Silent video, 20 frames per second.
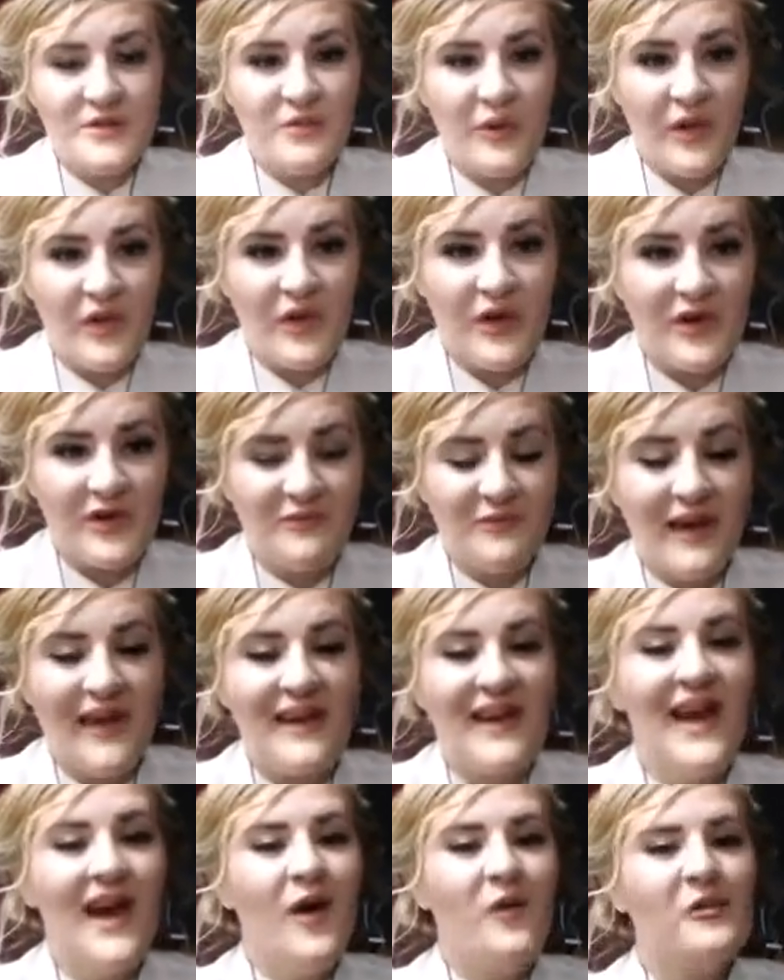Do Brotherhood of
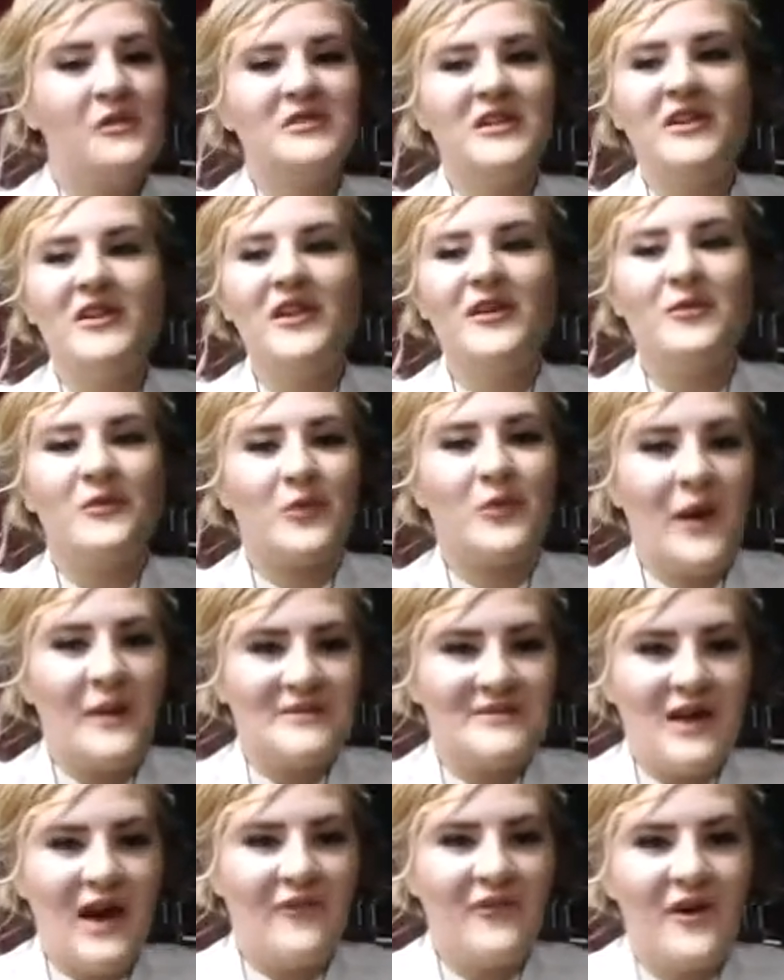Men. When Lily
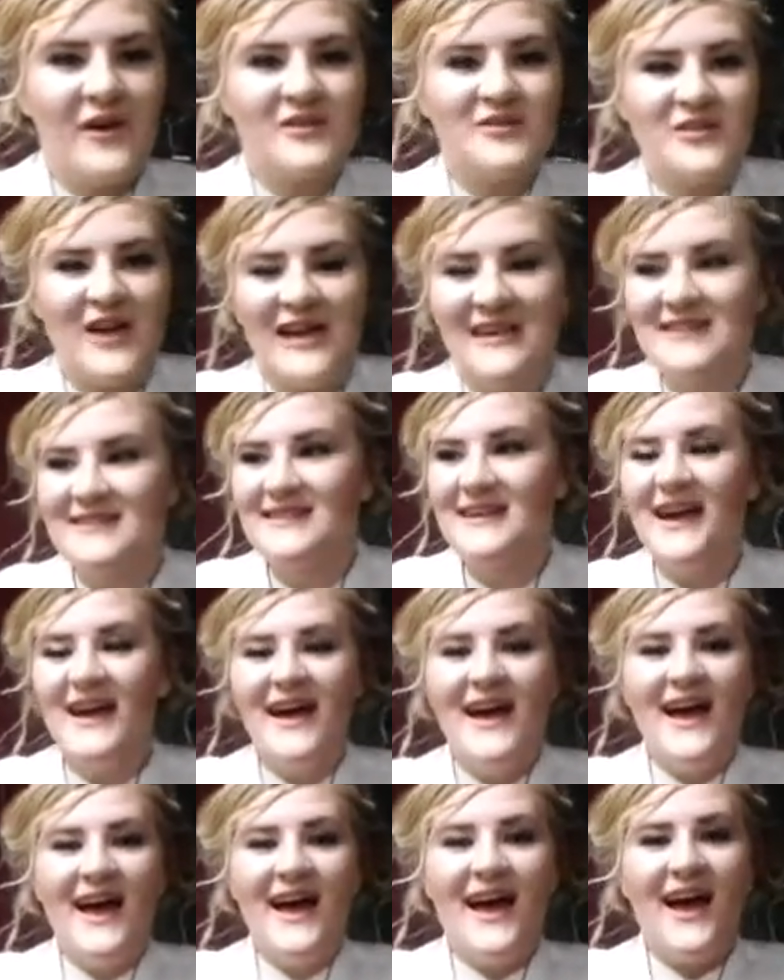rips off her dress,
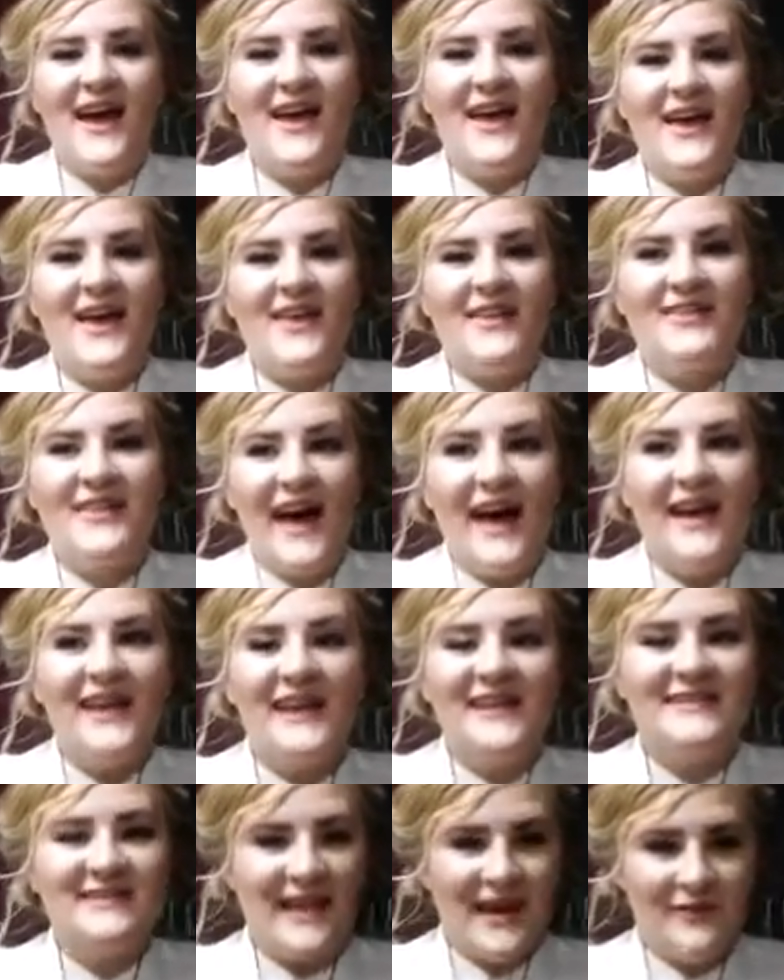
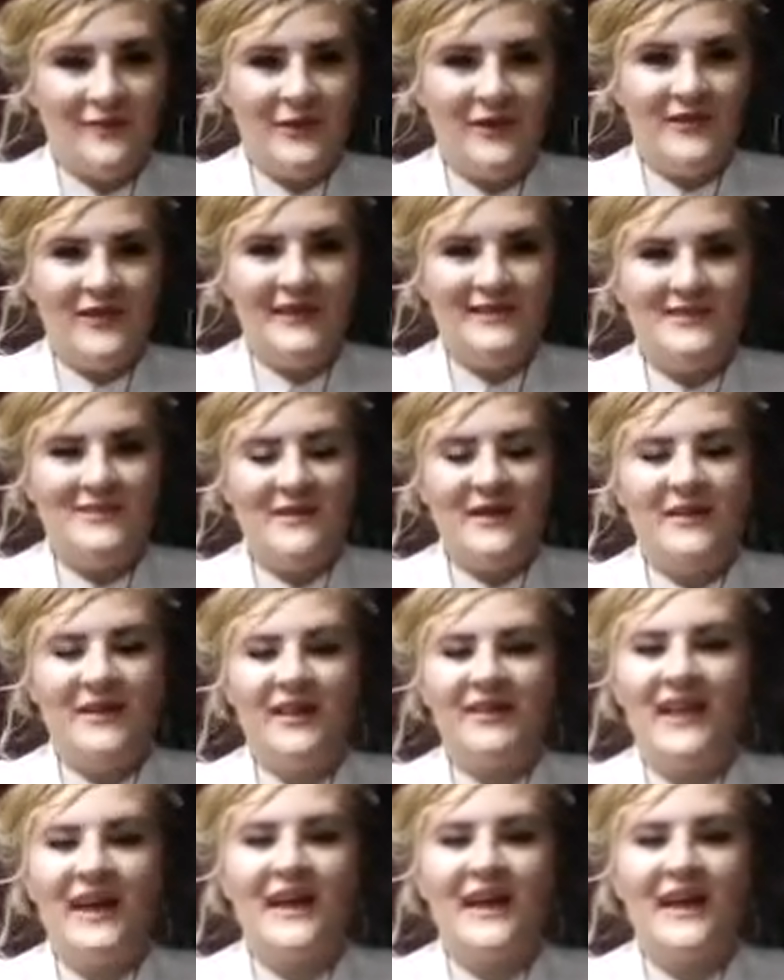that is everything to me. Like